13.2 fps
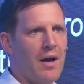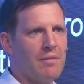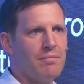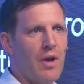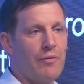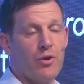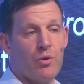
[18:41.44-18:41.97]

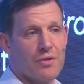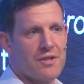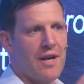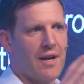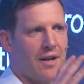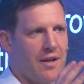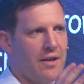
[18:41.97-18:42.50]
if you don't
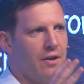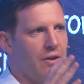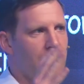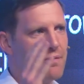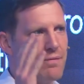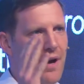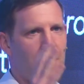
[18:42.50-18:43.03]
set clear
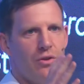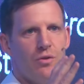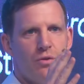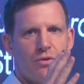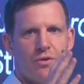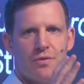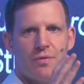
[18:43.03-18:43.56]

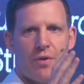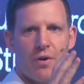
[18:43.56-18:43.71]
values